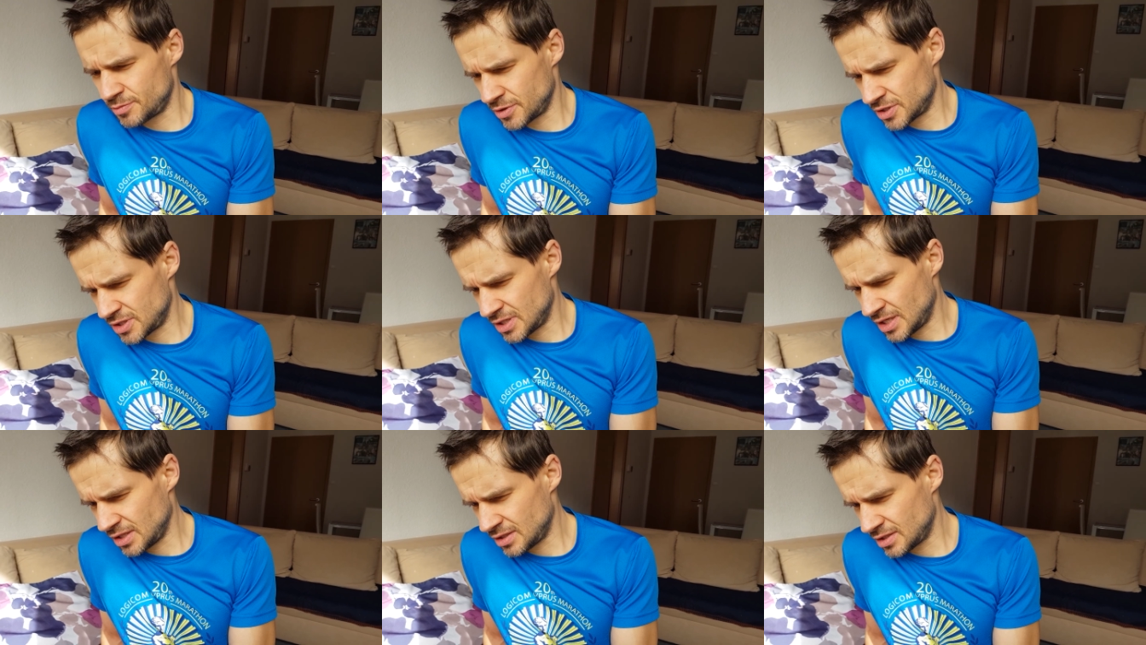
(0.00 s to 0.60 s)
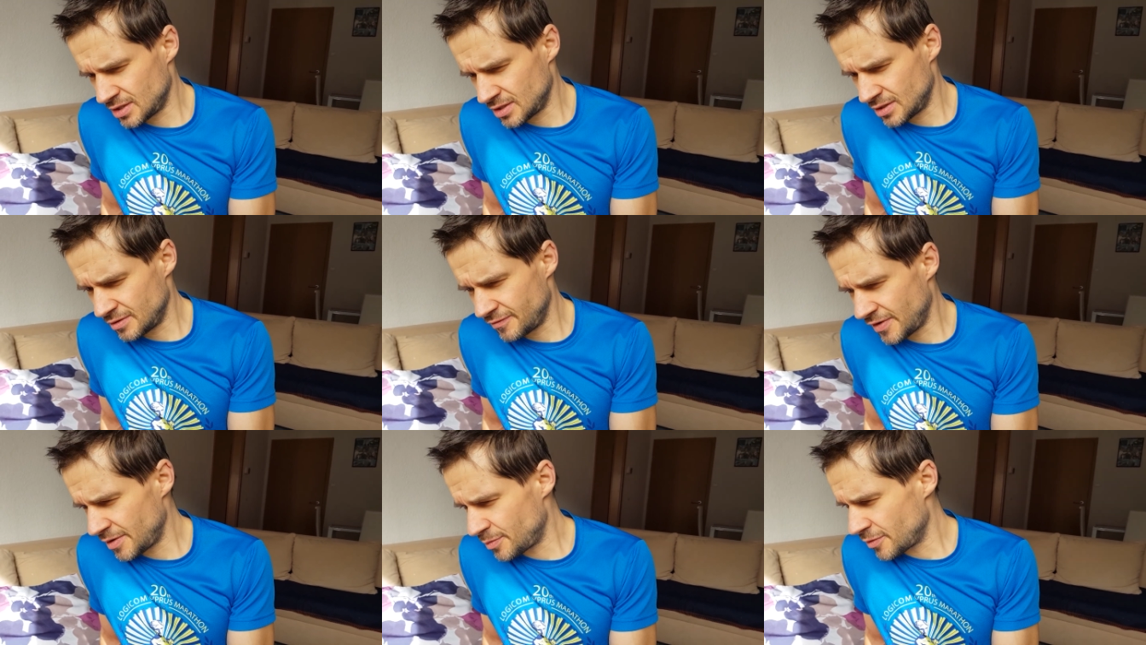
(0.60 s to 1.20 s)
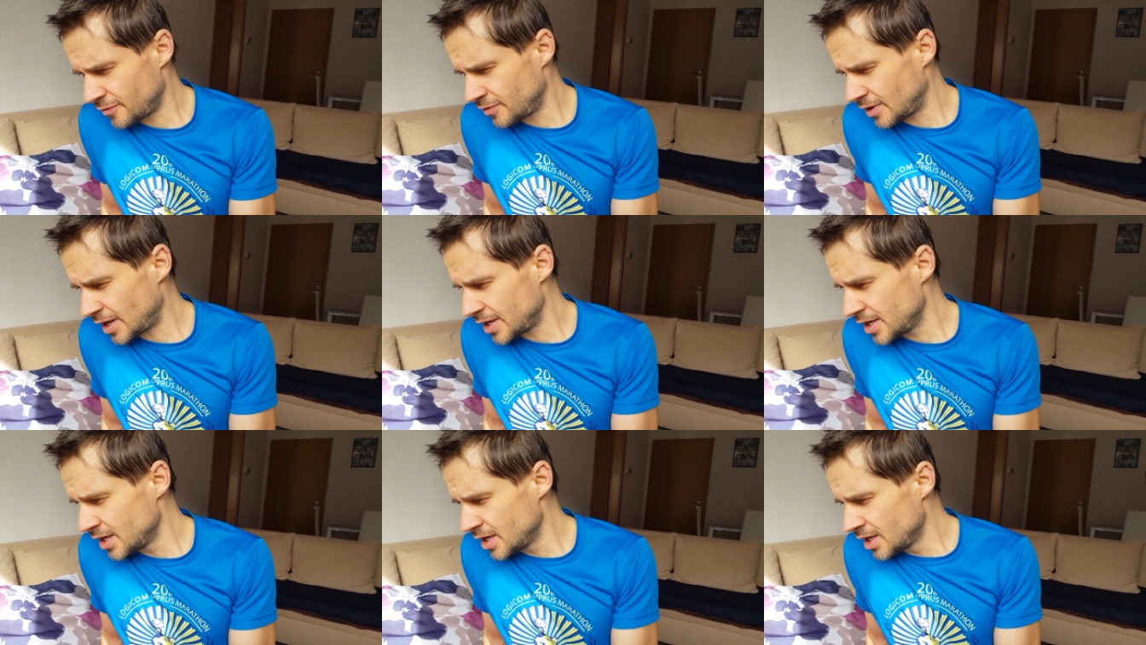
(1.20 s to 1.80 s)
percent, the Vaporfly,